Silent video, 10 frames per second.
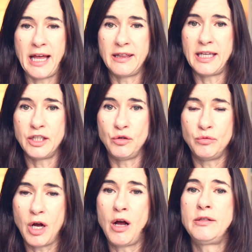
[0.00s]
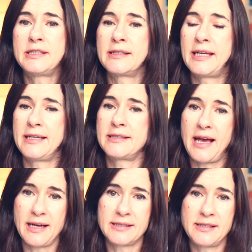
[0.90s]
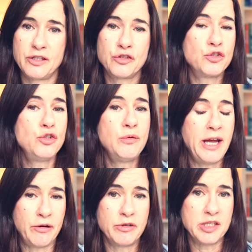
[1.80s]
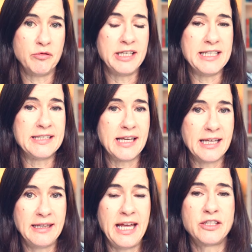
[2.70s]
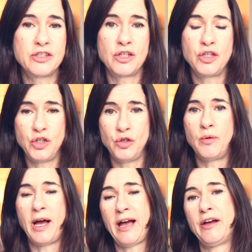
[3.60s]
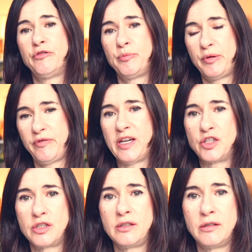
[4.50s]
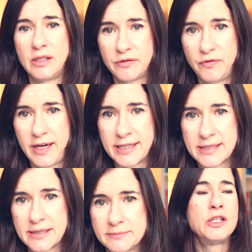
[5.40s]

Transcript: and that you can't get access to equity release unless you have professional advice.